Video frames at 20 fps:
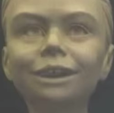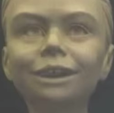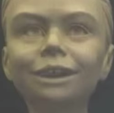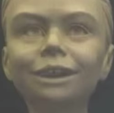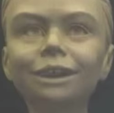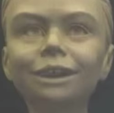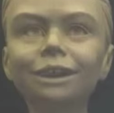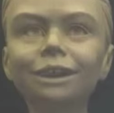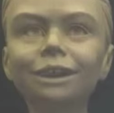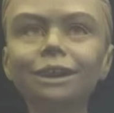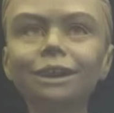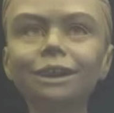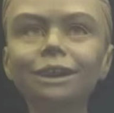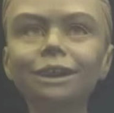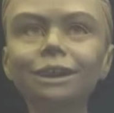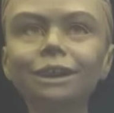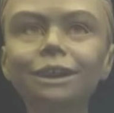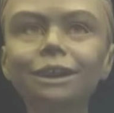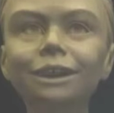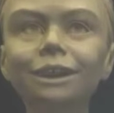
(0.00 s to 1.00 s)

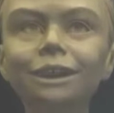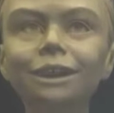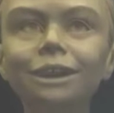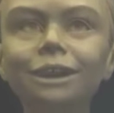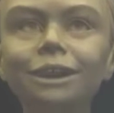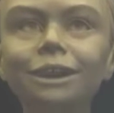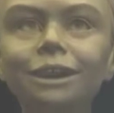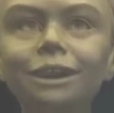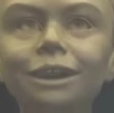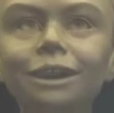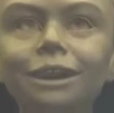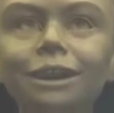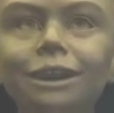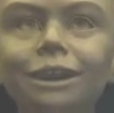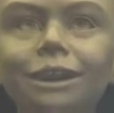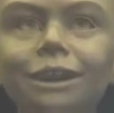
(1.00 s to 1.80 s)
(no one is talking)